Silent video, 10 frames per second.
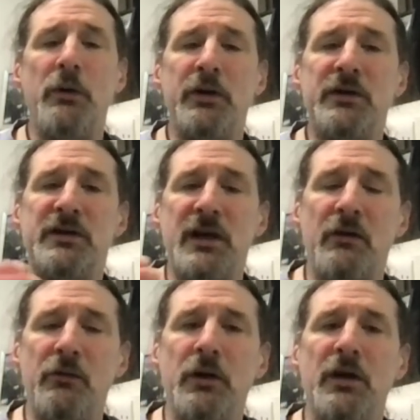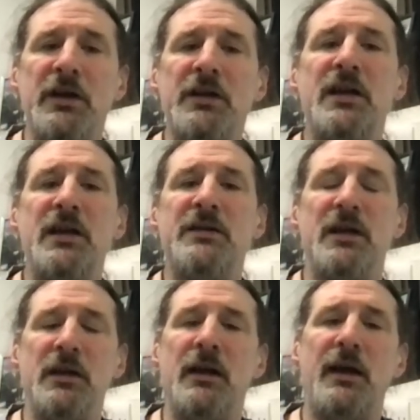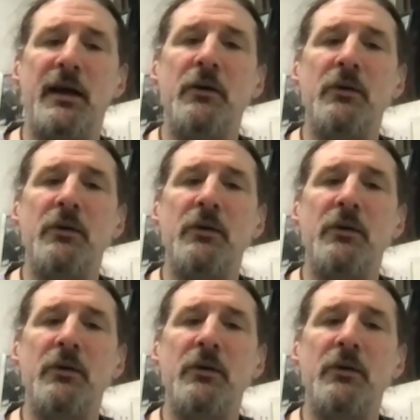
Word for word: would start really teasing that out.